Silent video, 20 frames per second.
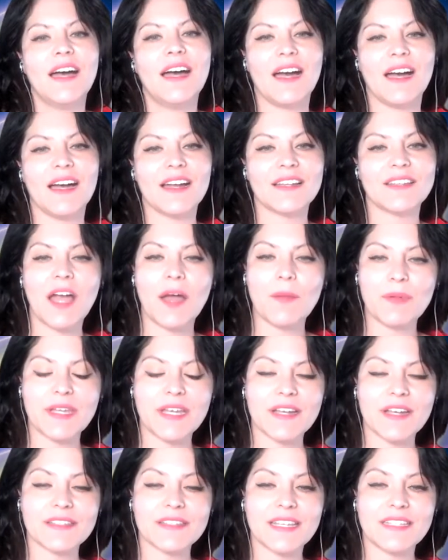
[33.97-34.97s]
Not
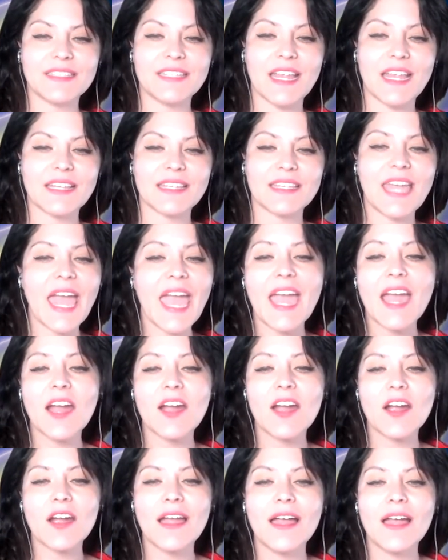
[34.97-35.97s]
because I didn't
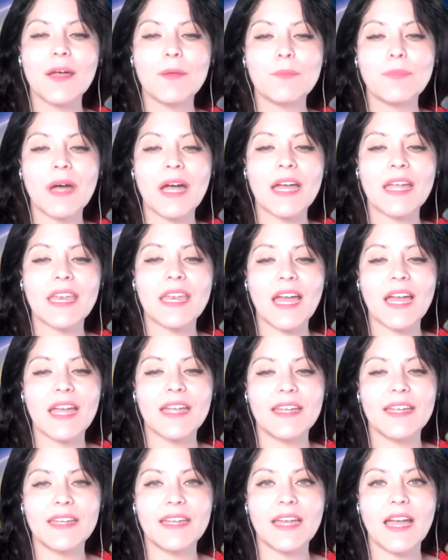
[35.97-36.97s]
care, but
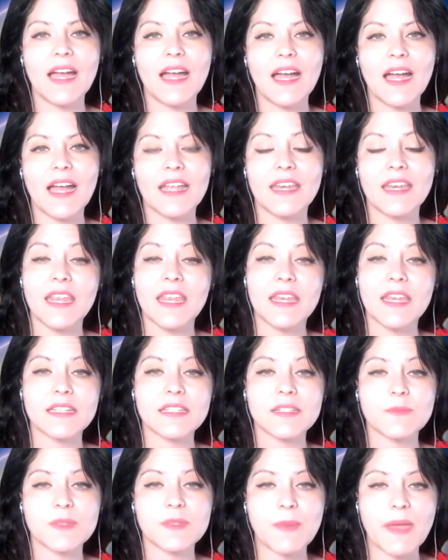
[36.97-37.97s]
I needed
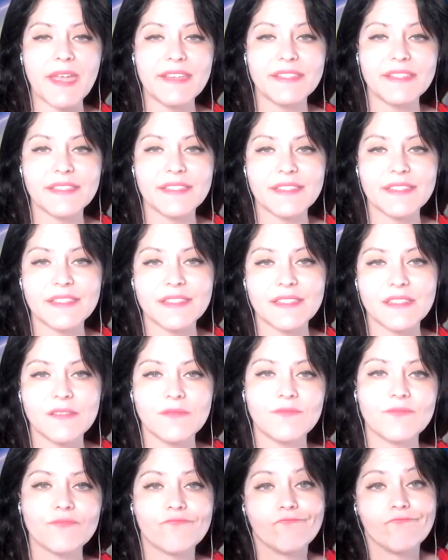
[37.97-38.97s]
some space.
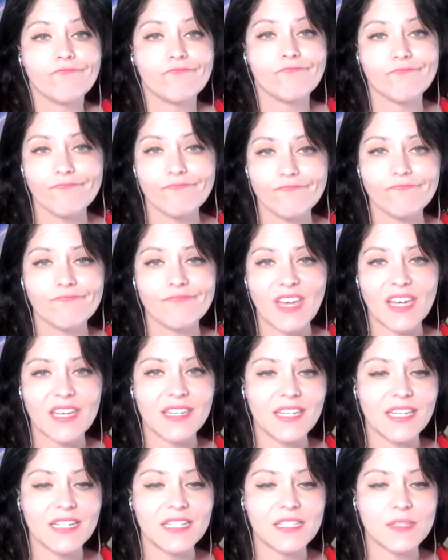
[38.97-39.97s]

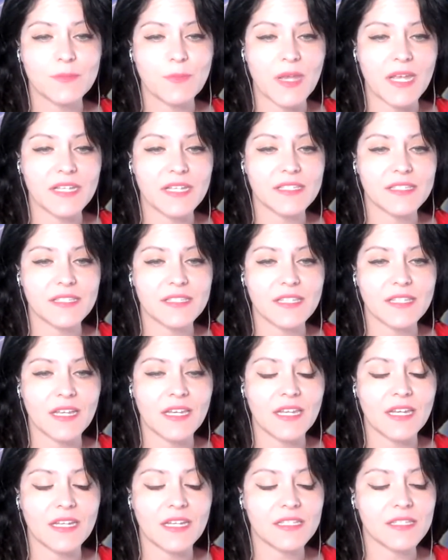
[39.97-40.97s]
Needed space. I
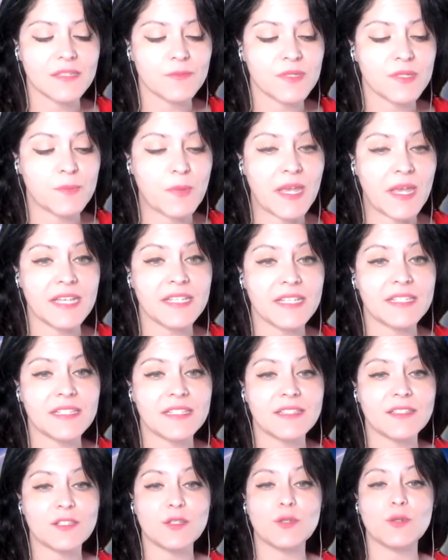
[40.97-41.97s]
needed some space
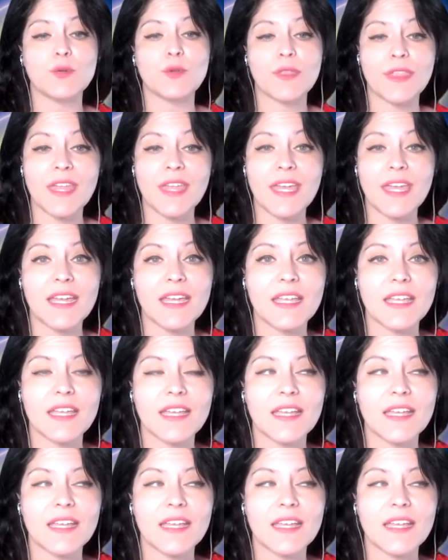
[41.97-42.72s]
to think,